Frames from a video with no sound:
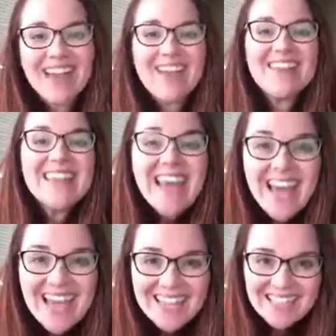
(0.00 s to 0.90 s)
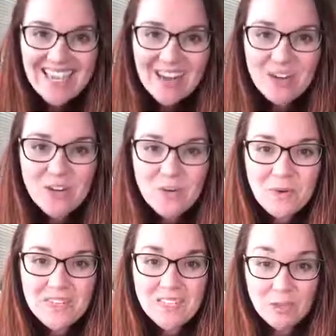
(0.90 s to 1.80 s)
And that is how you're
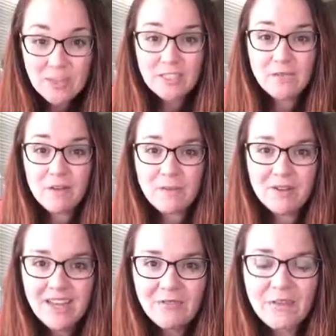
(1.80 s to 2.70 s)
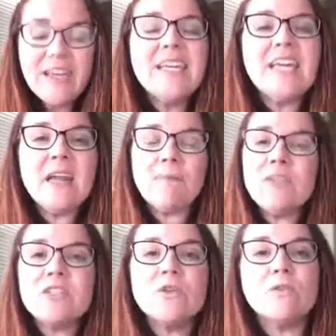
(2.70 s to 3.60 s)
going to transform your life and keep
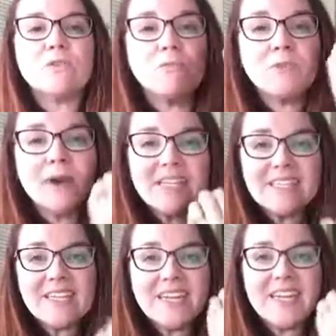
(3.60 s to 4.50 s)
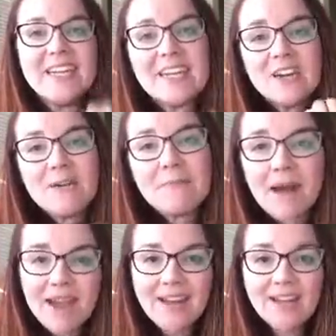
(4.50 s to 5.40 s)
these goals present and in your
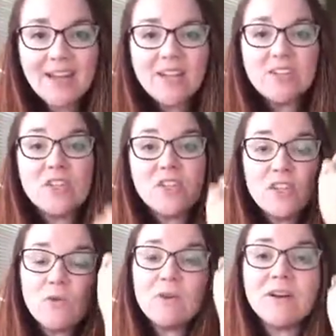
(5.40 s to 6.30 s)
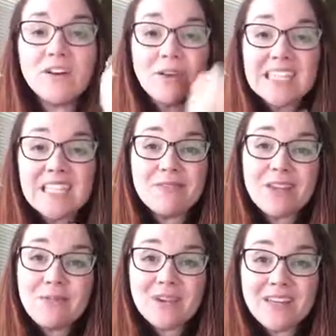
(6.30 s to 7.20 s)
mind so that you are
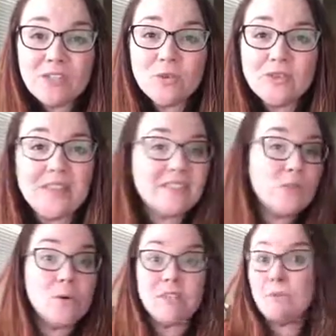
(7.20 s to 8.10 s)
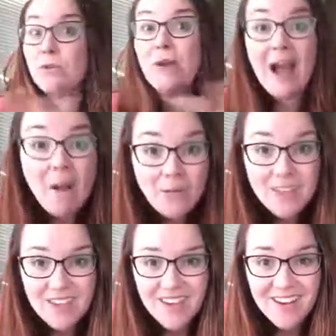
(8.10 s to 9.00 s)
aggressively working towards them throughout
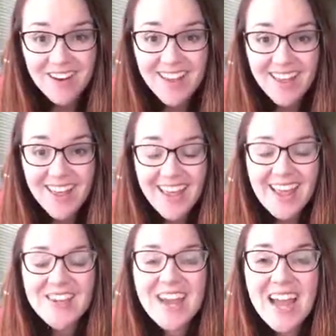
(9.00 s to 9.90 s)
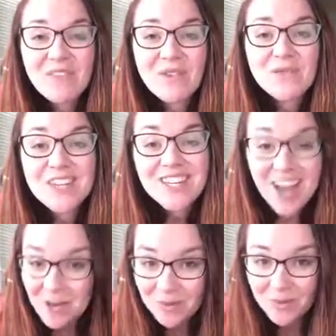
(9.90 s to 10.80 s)
the year and you're having
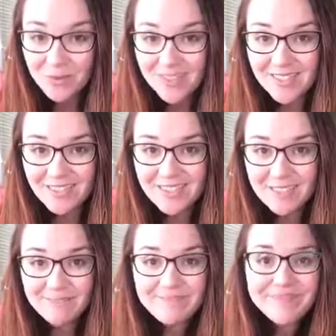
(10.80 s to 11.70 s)
phenomenal results.